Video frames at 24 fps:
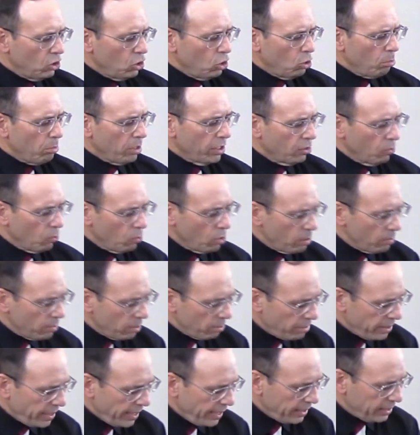but the woman
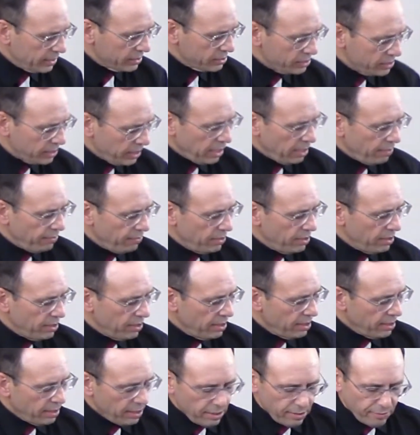being deceived
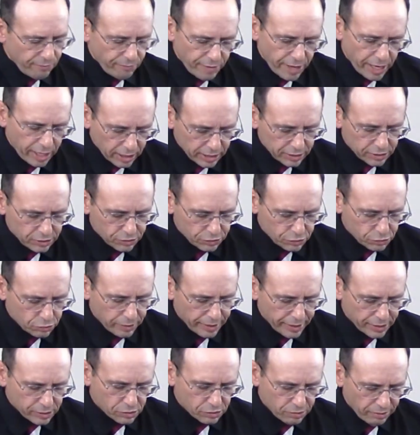fell into
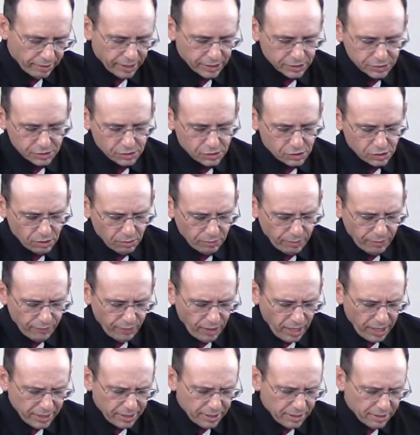transgression. So we
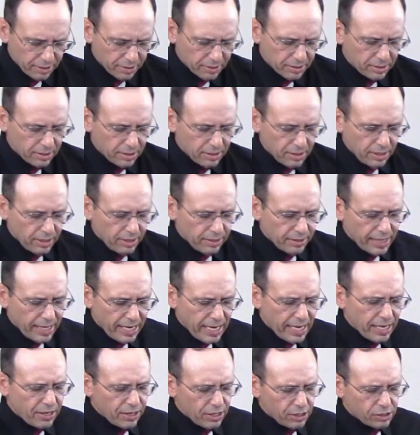find here that
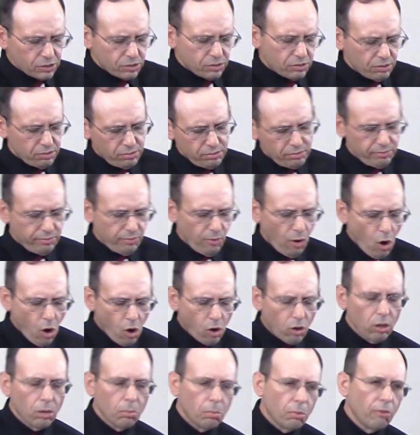in this
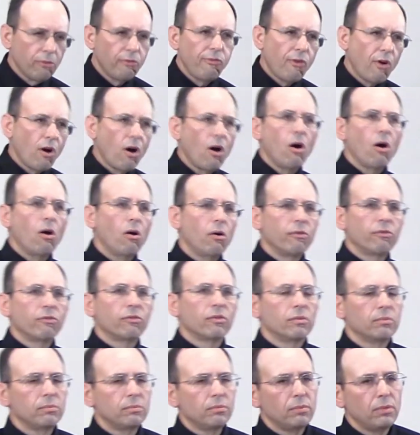horrible fall
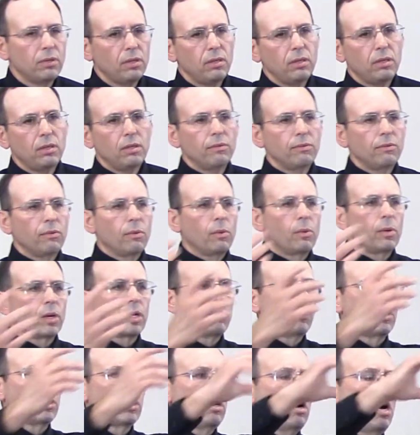from
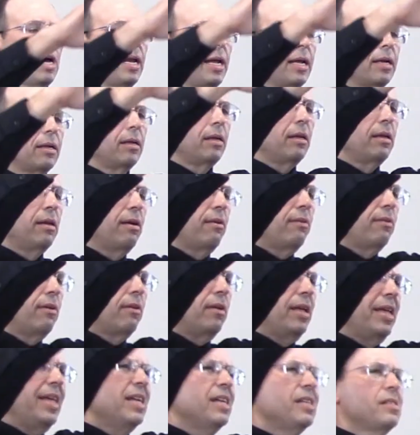what God had,
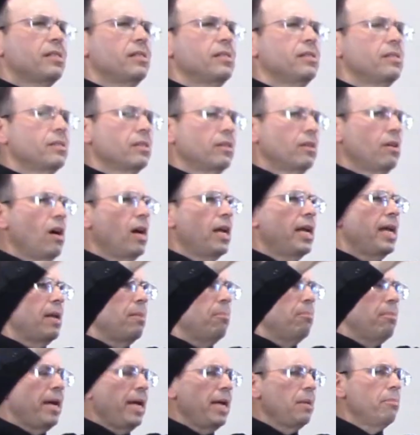innocence, that God had
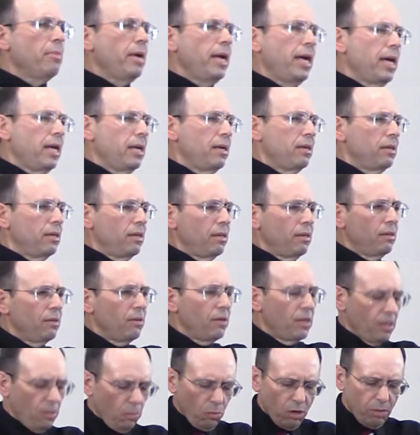made man
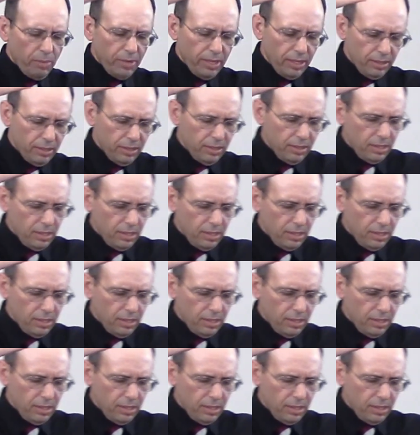and woman,